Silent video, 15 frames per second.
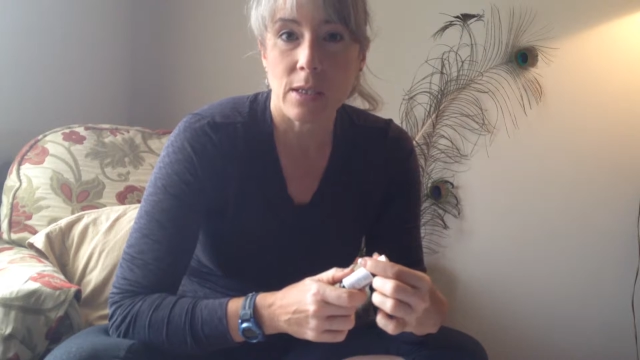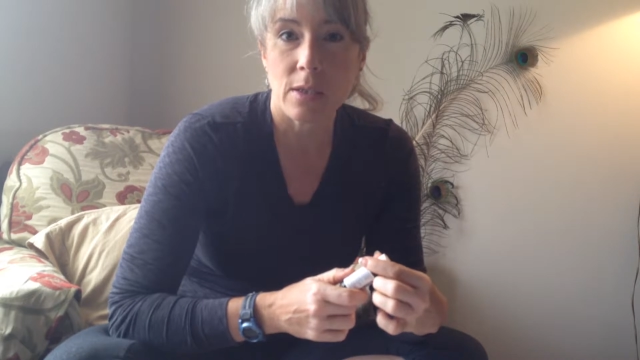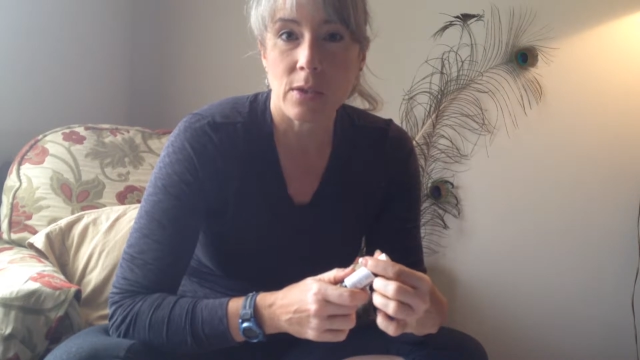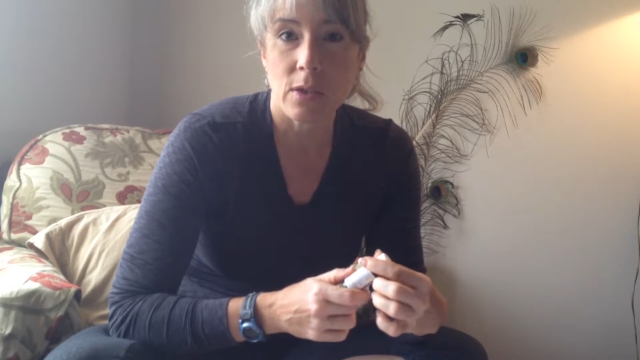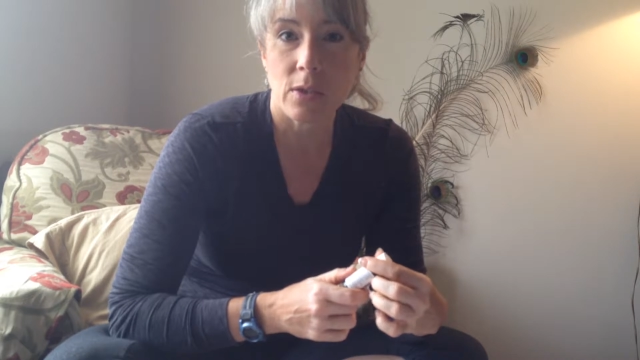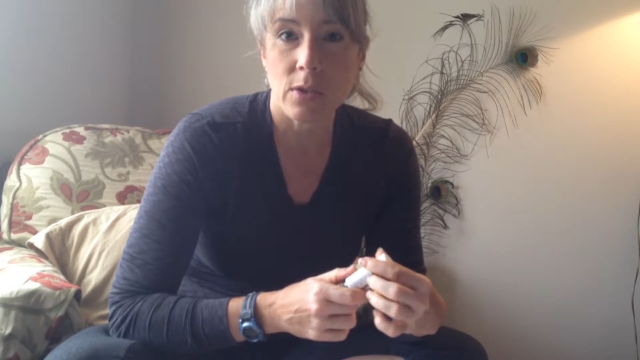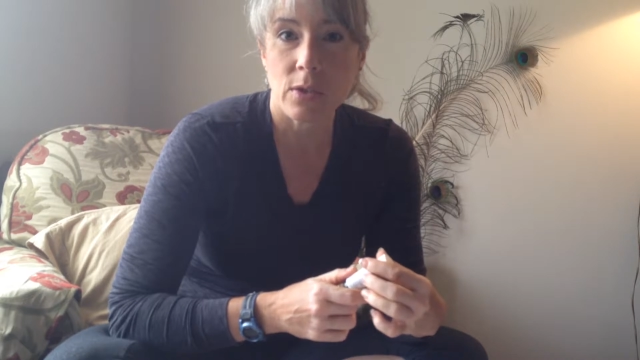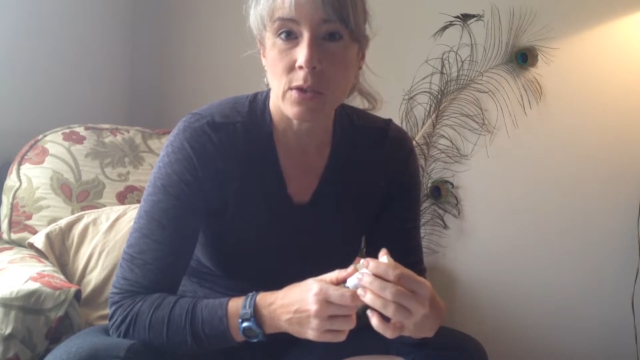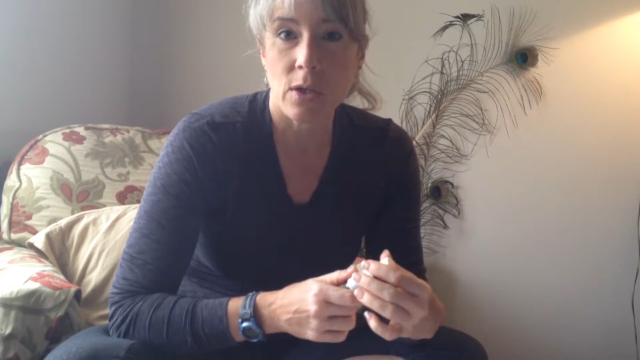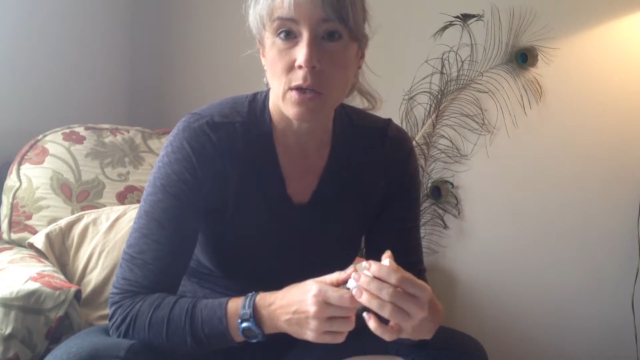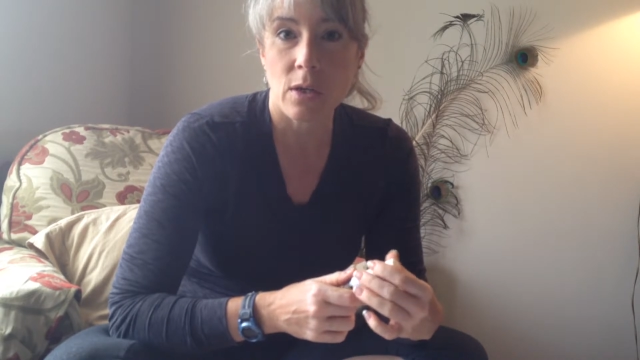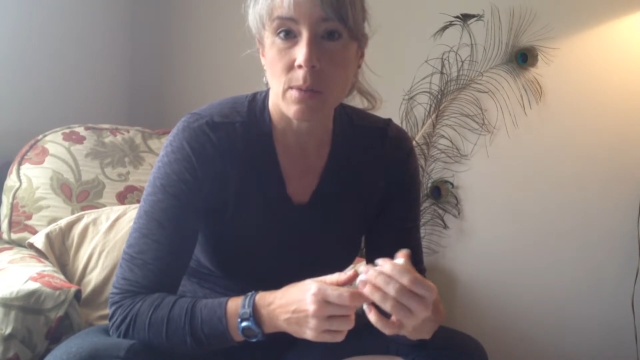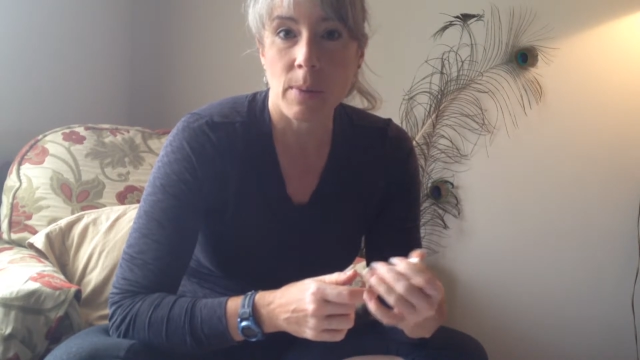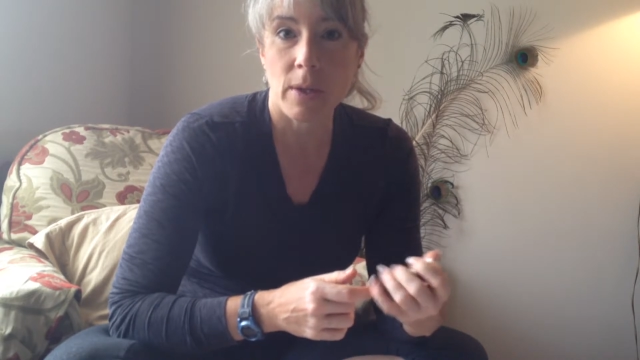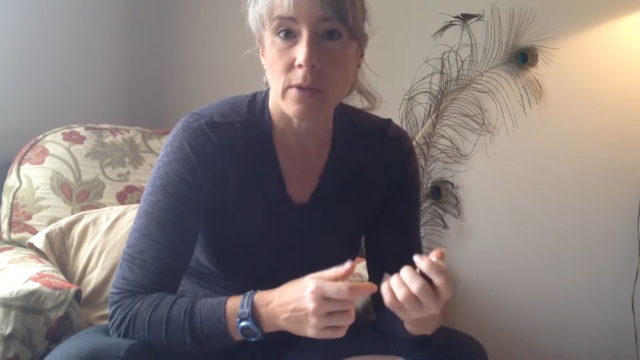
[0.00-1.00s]
let's also
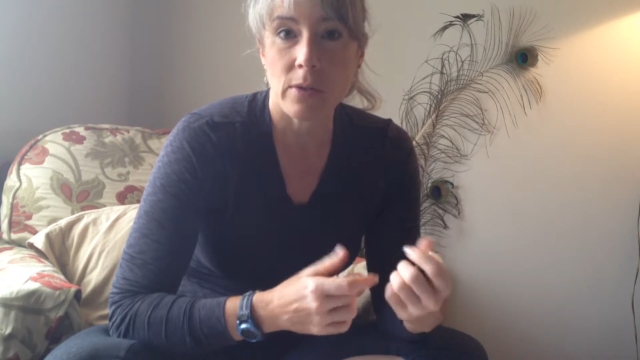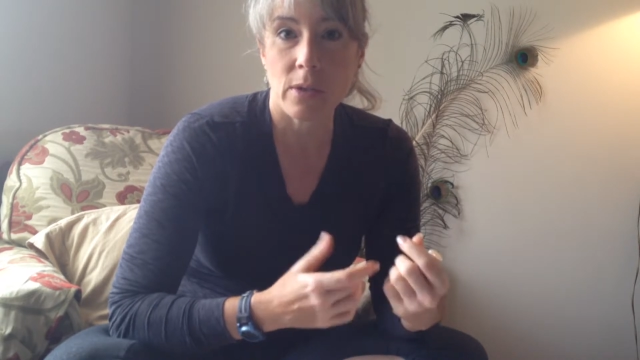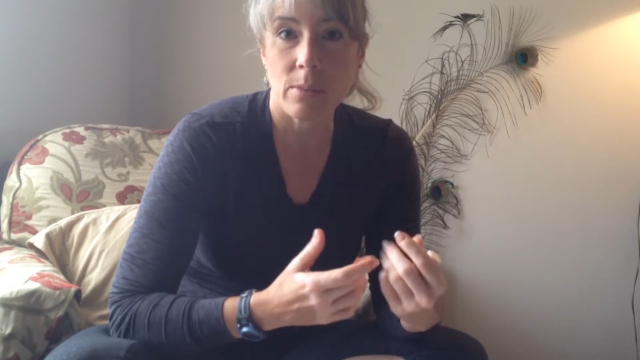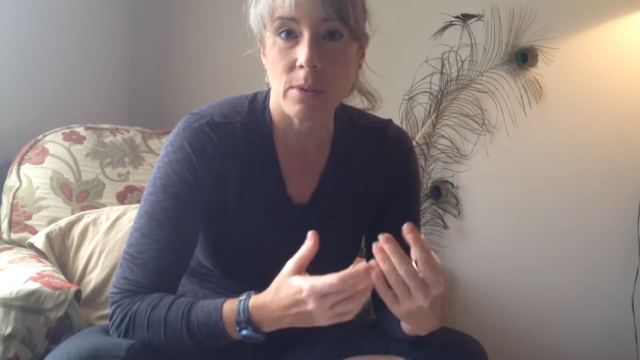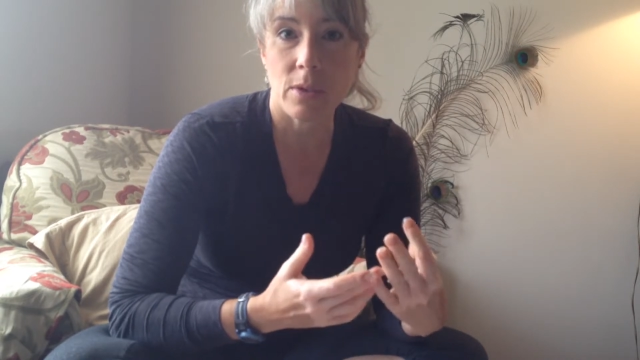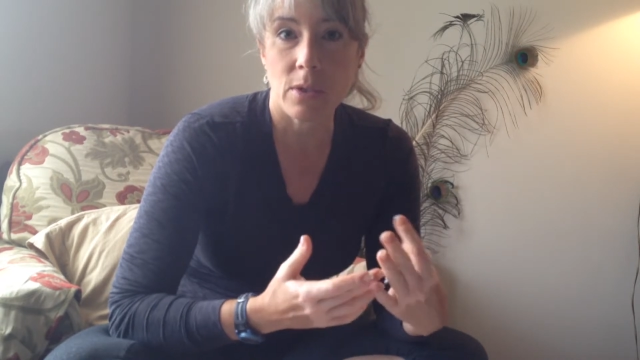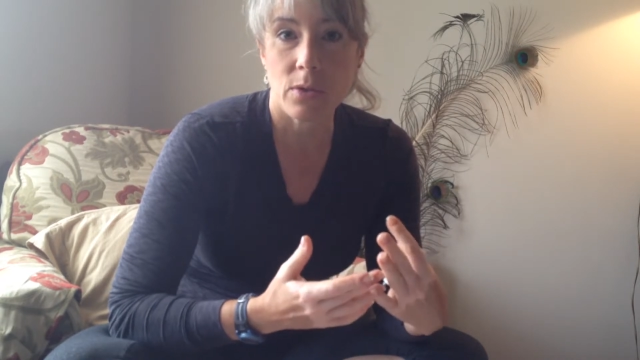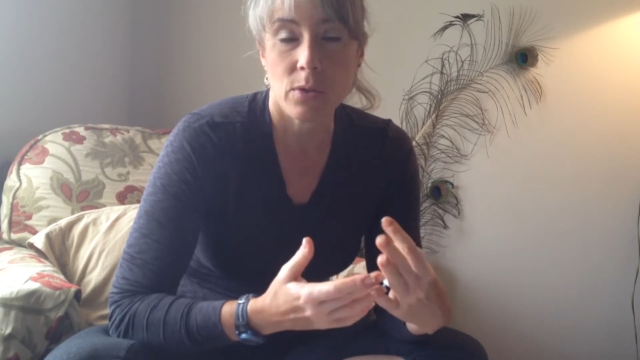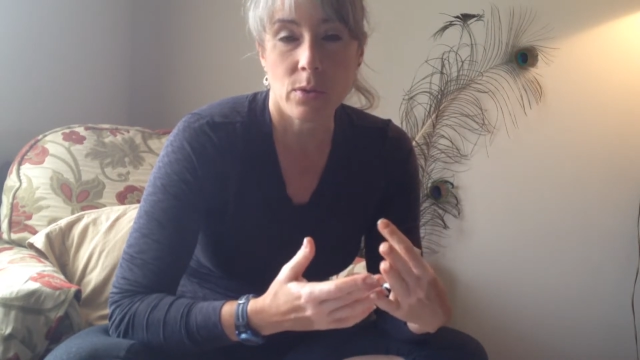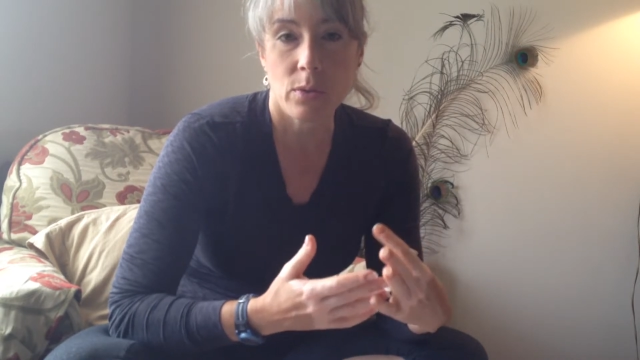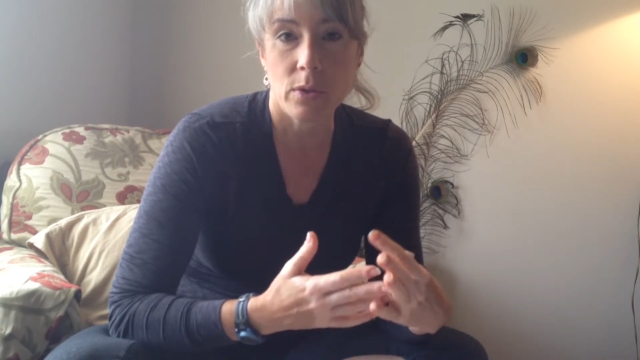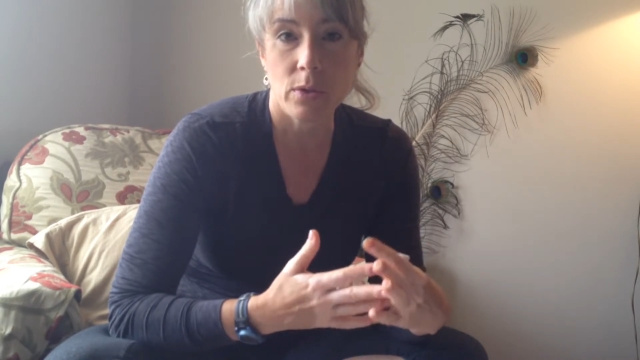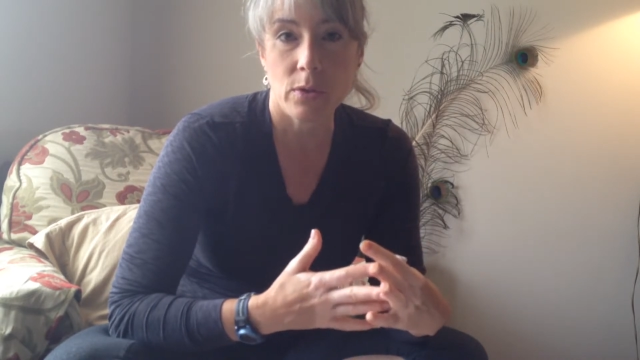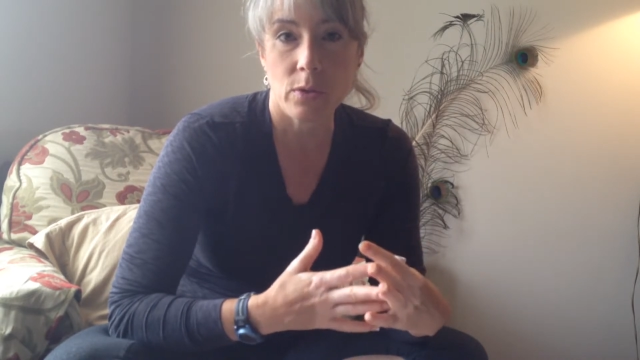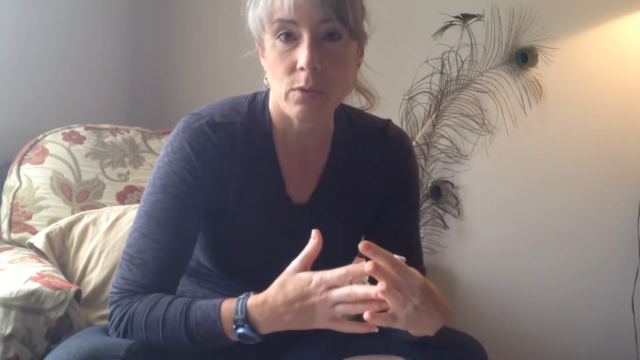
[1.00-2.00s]
talk about some essential
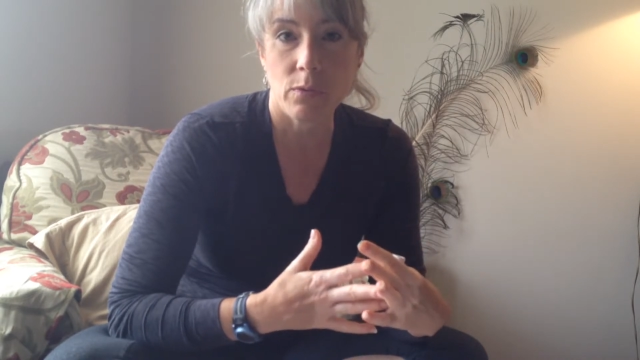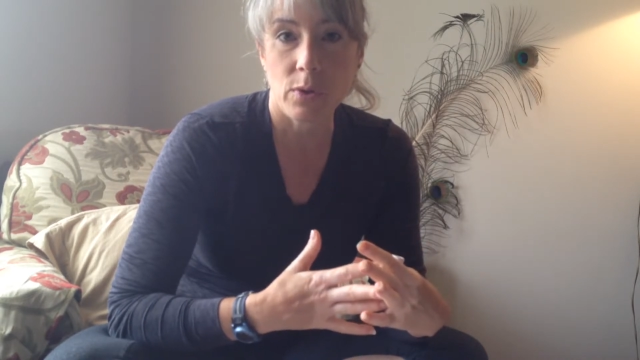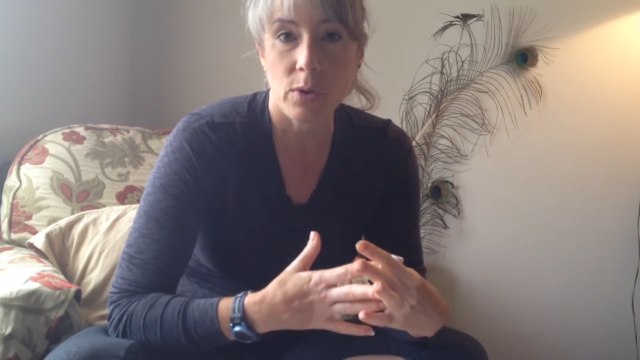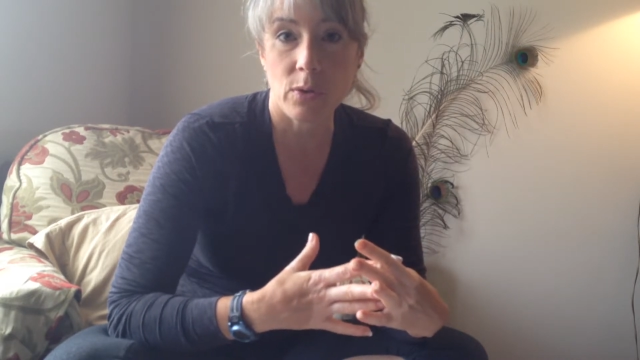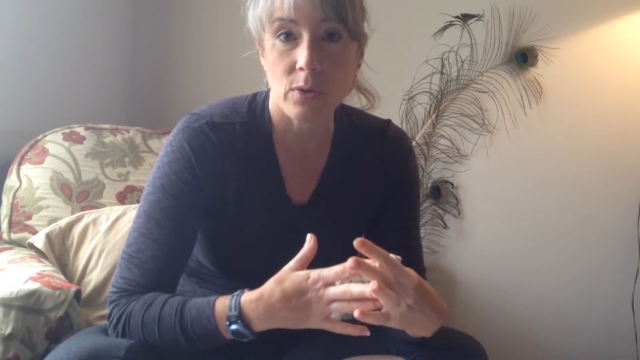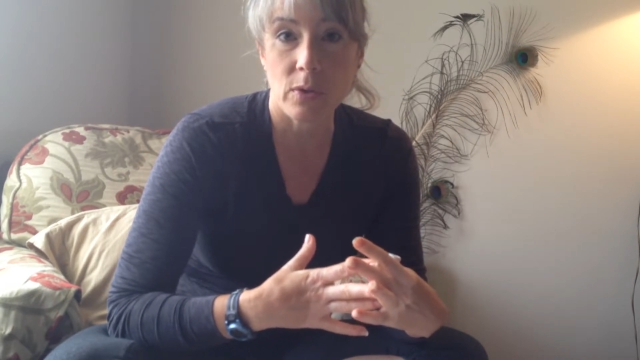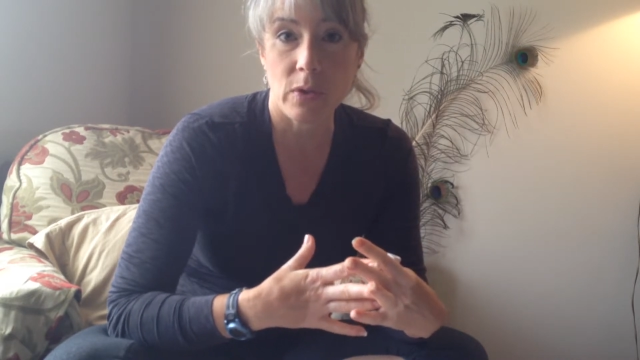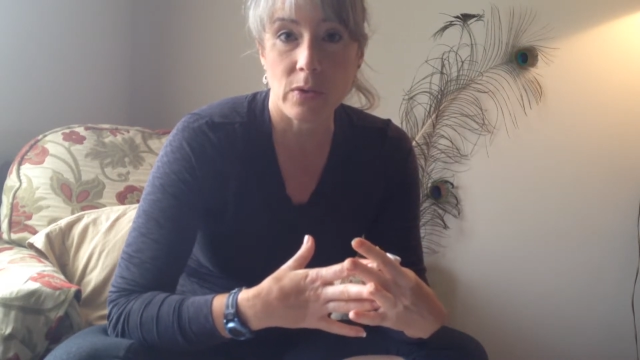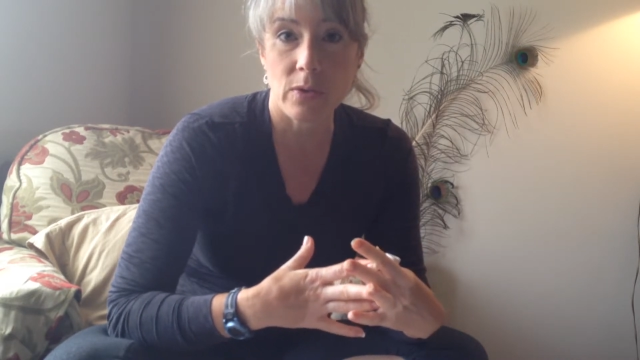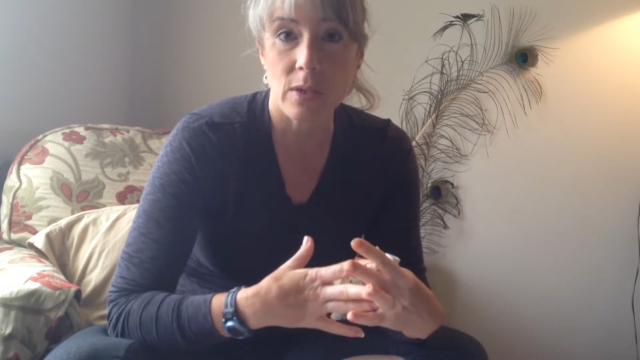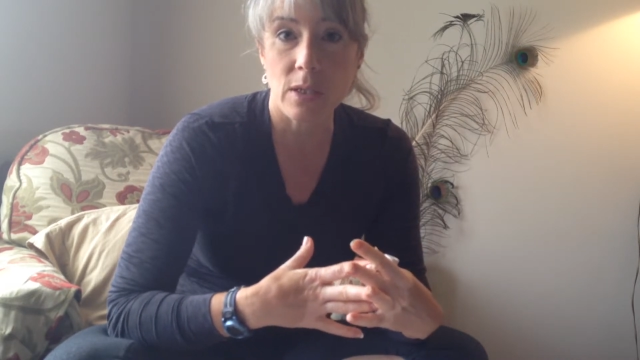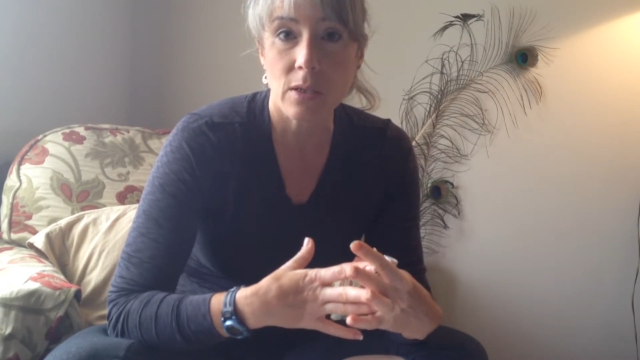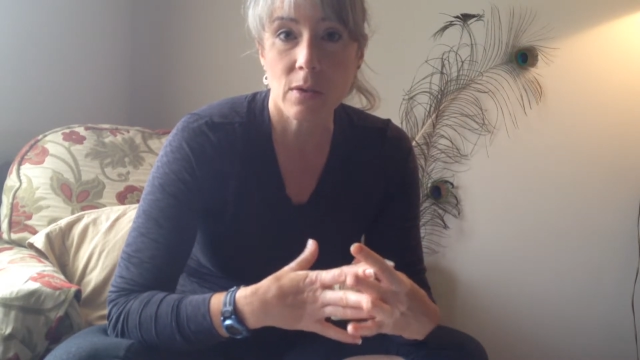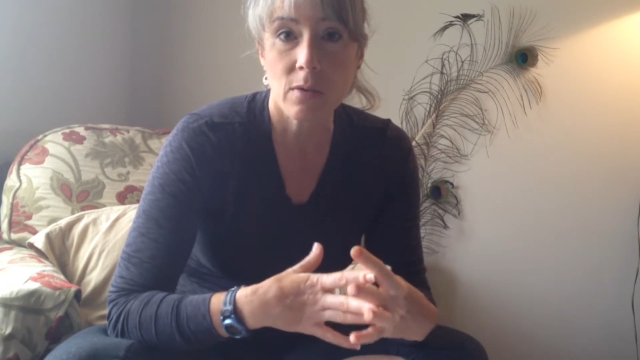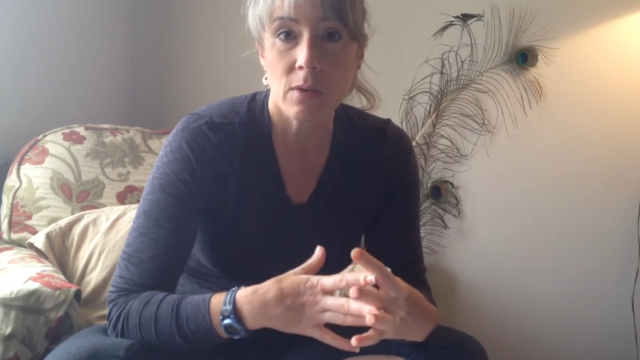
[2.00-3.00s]
oils are
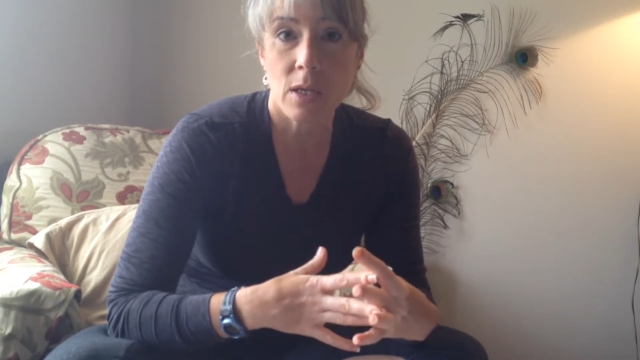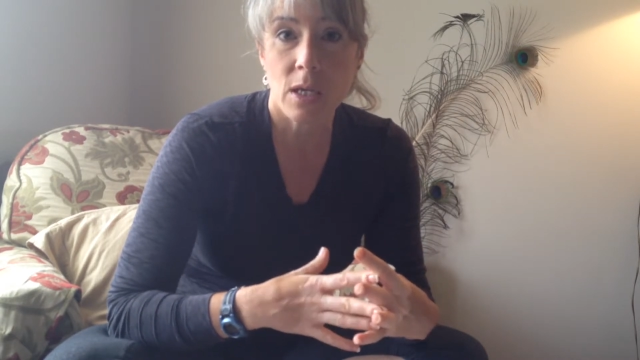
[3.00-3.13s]
photosensitive,